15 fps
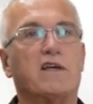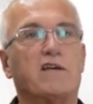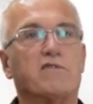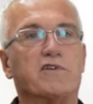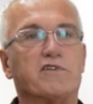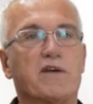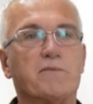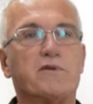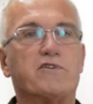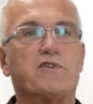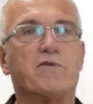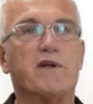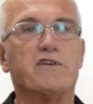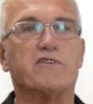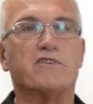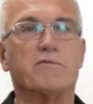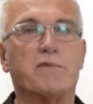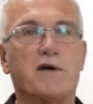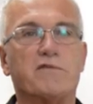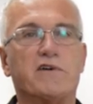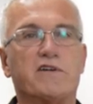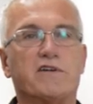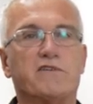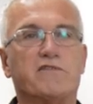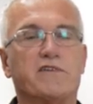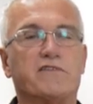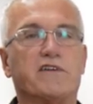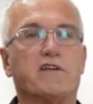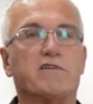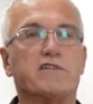For temperature ranges above
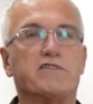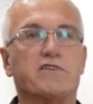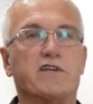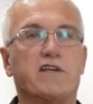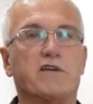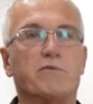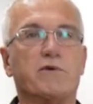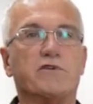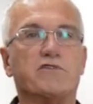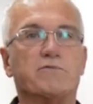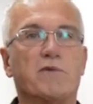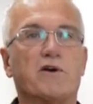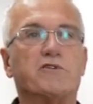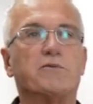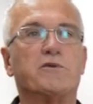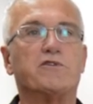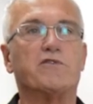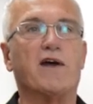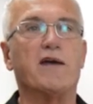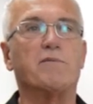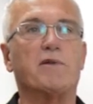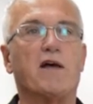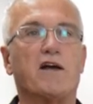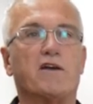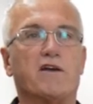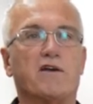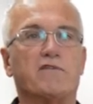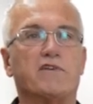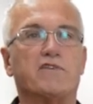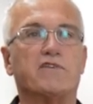150 degrees C, we use multiple dry block
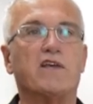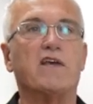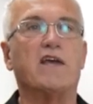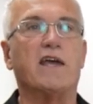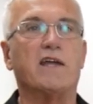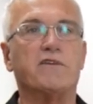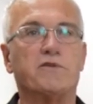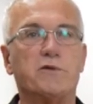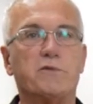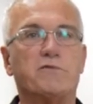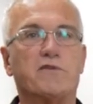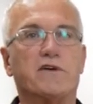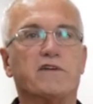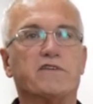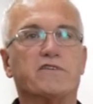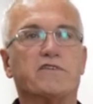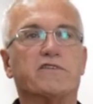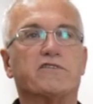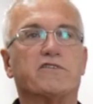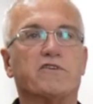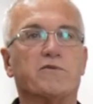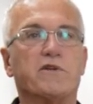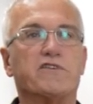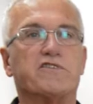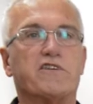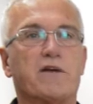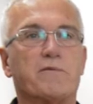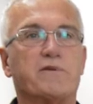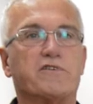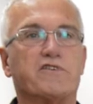ovens and tube furnaces to reach
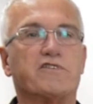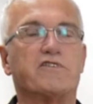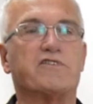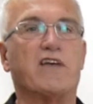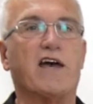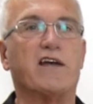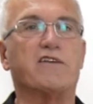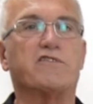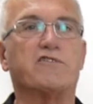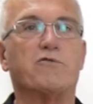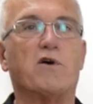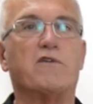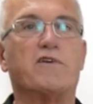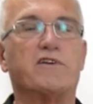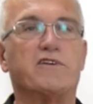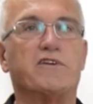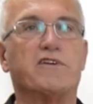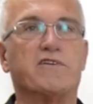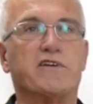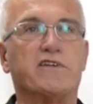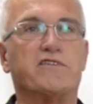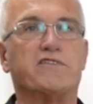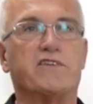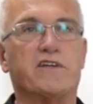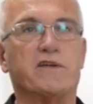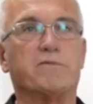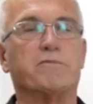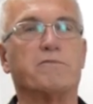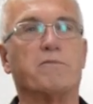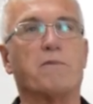temperatures as high as 1200 degrees C.
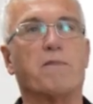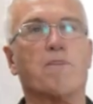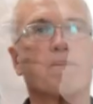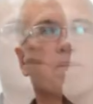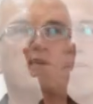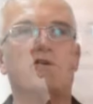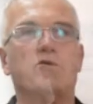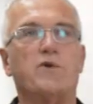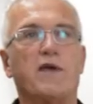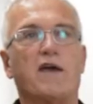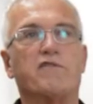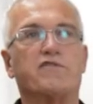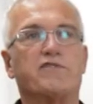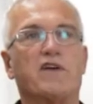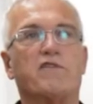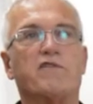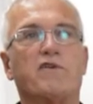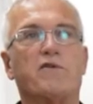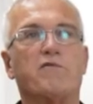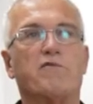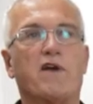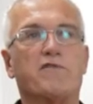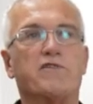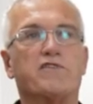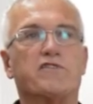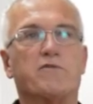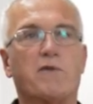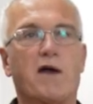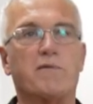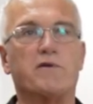We have several reference
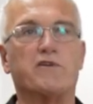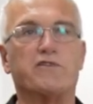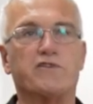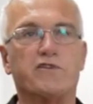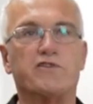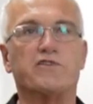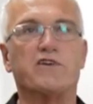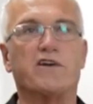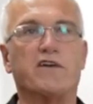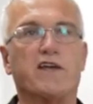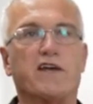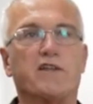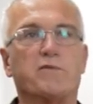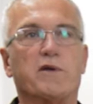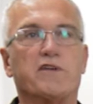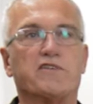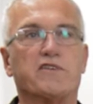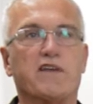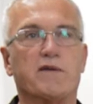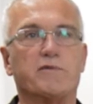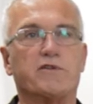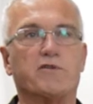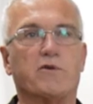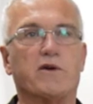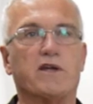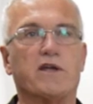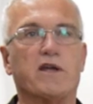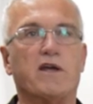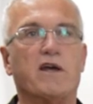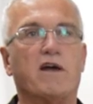thermometers used in our calibration
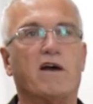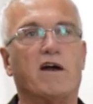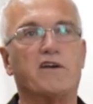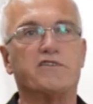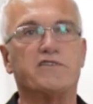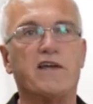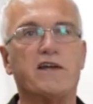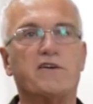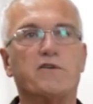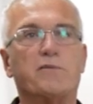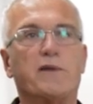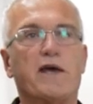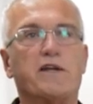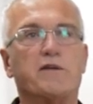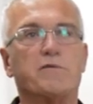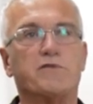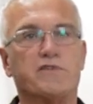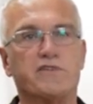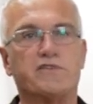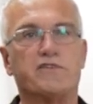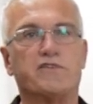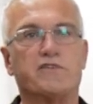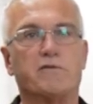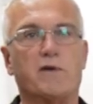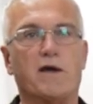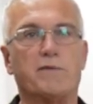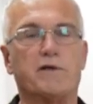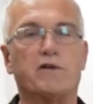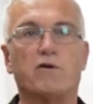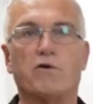laboratory. Our standard platinum resistance
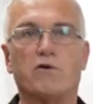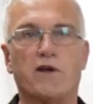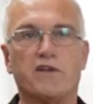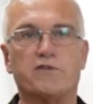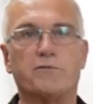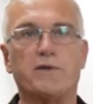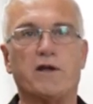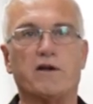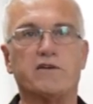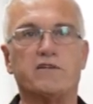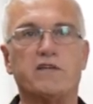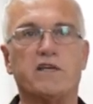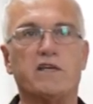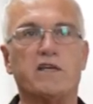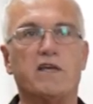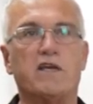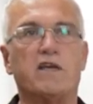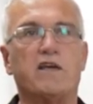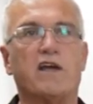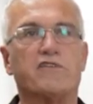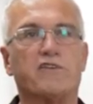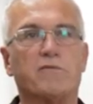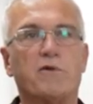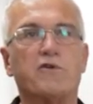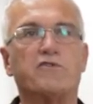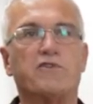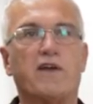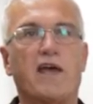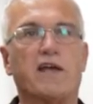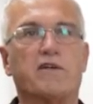thermometer, or SPRT, is our
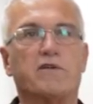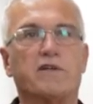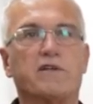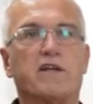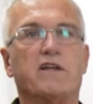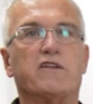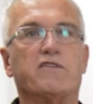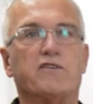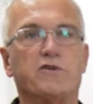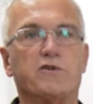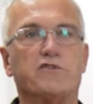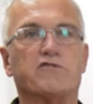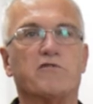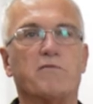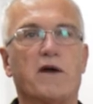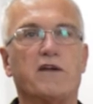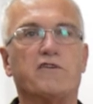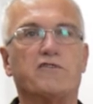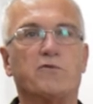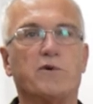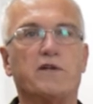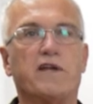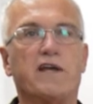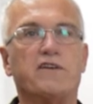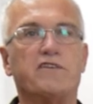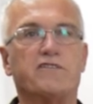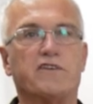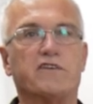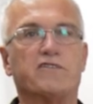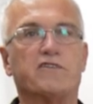most accurate and is used from minus
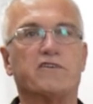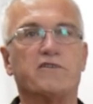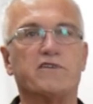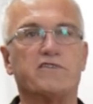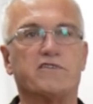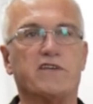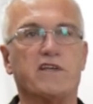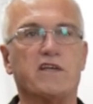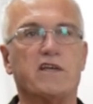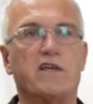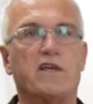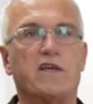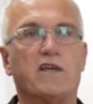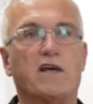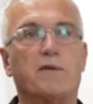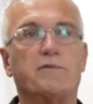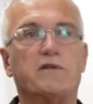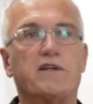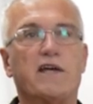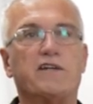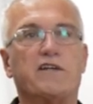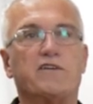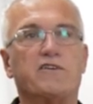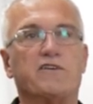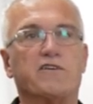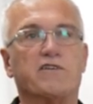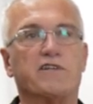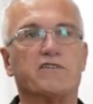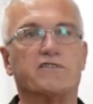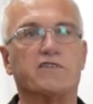196 degrees C up to 900
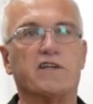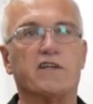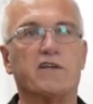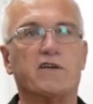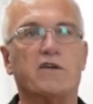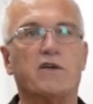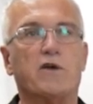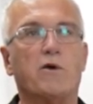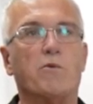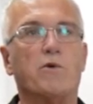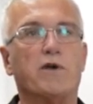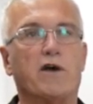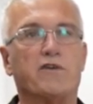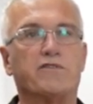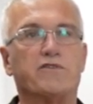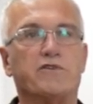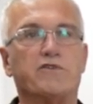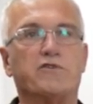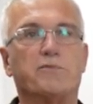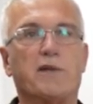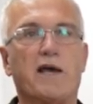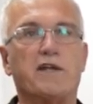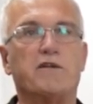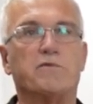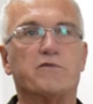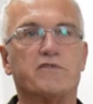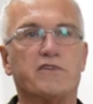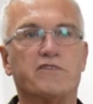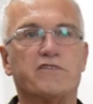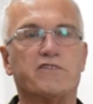degrees C. We also use platinum
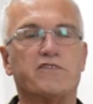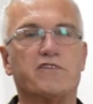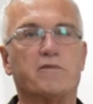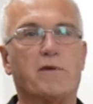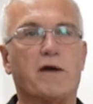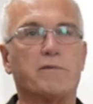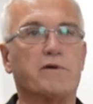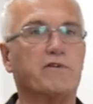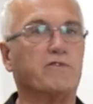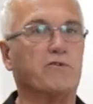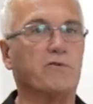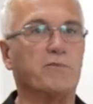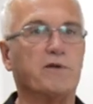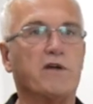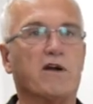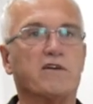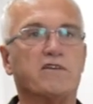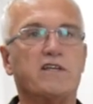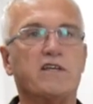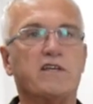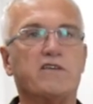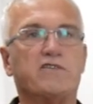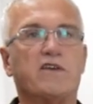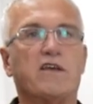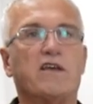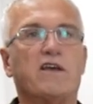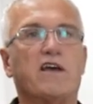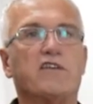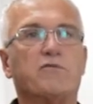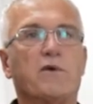resistance thermometers, or PRTs,
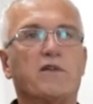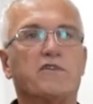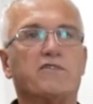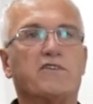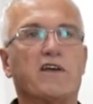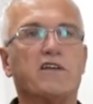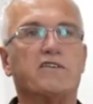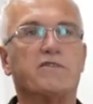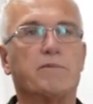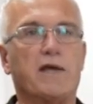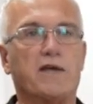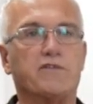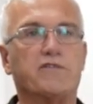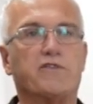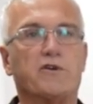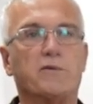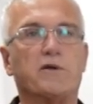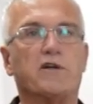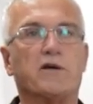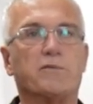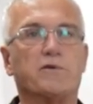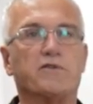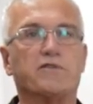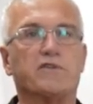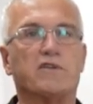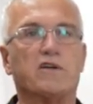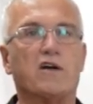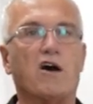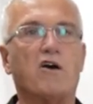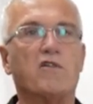as well as type S thermocouples.
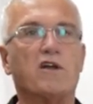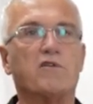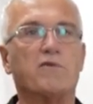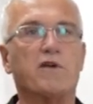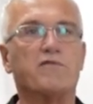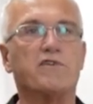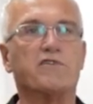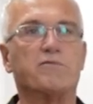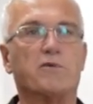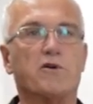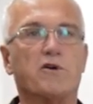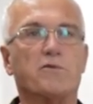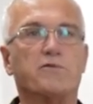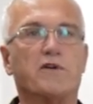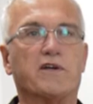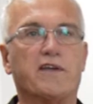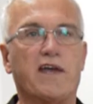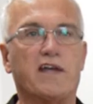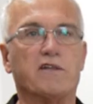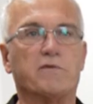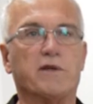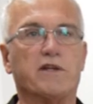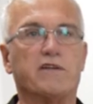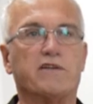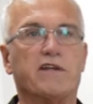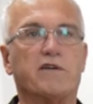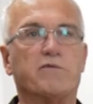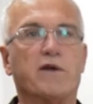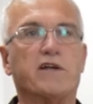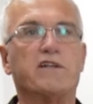All our reference probes are calibrated
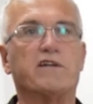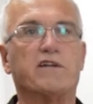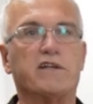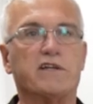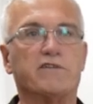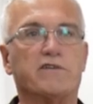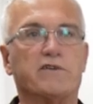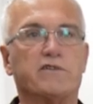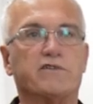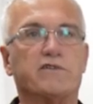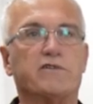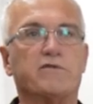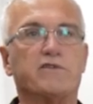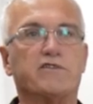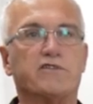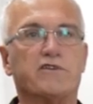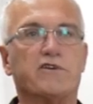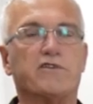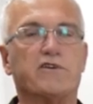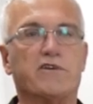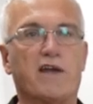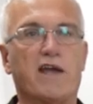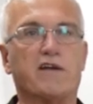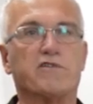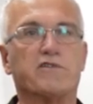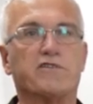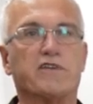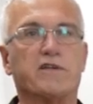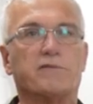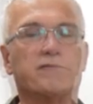at regular intervals to ensure their
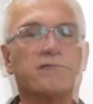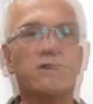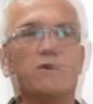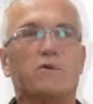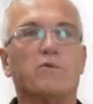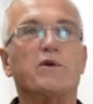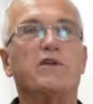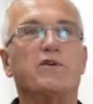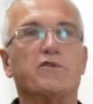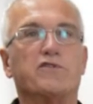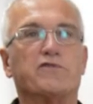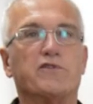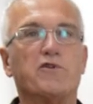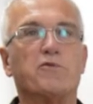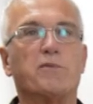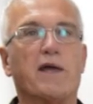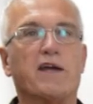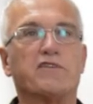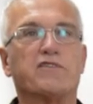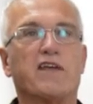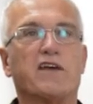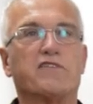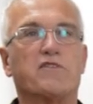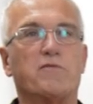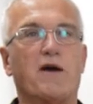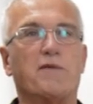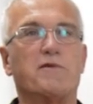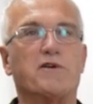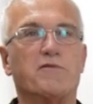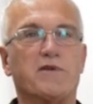accuracy. We use Fluke BlackStack
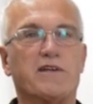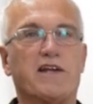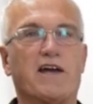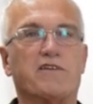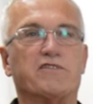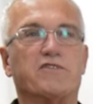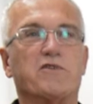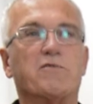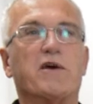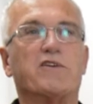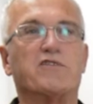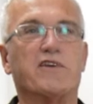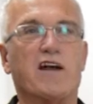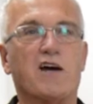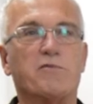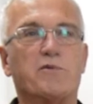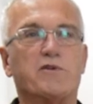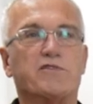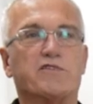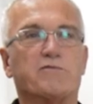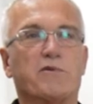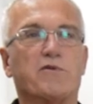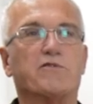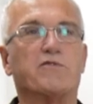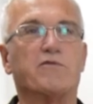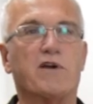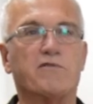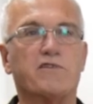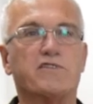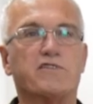thermometer readouts to measure outputs of both the
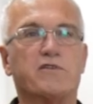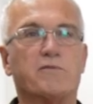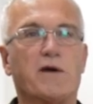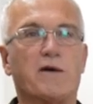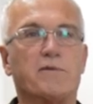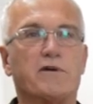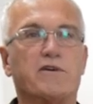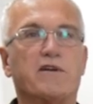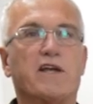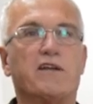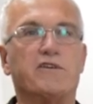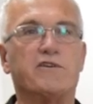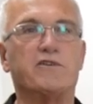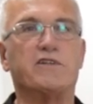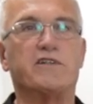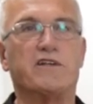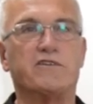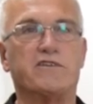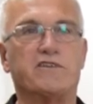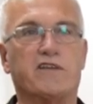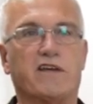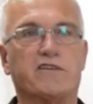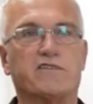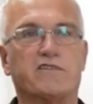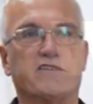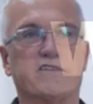reference thermometer and unit under test.